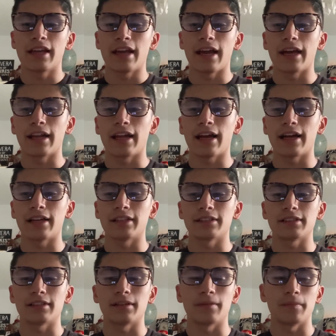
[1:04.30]
and
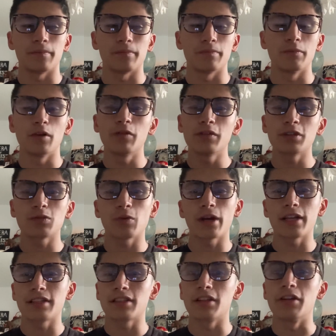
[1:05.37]
has moved its way
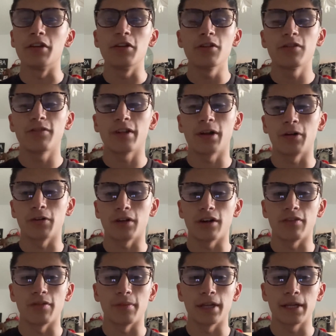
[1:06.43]
into the new federal
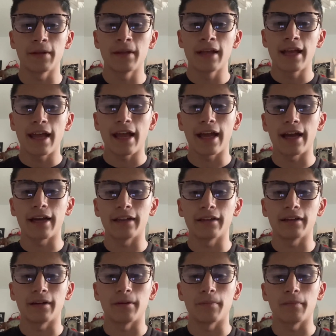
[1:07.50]
government and
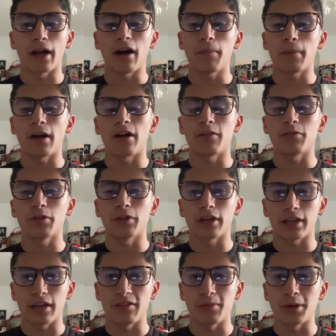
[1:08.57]
how powerful
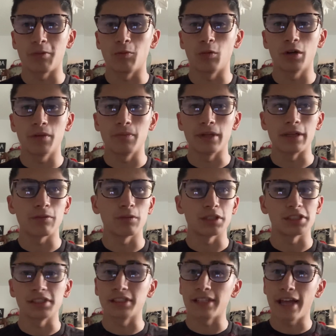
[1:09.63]
that government would be,
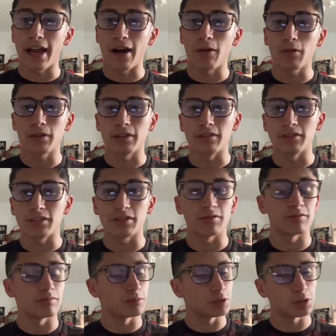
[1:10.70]
which is now, and it's
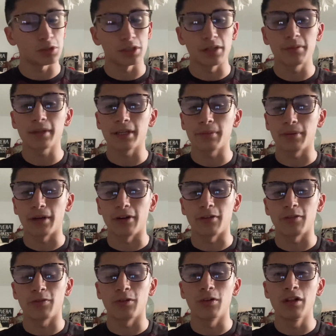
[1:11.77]
extremely
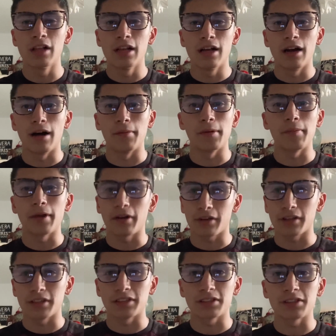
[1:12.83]
powerful.
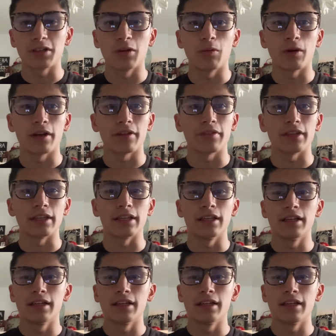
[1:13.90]
America is still one of the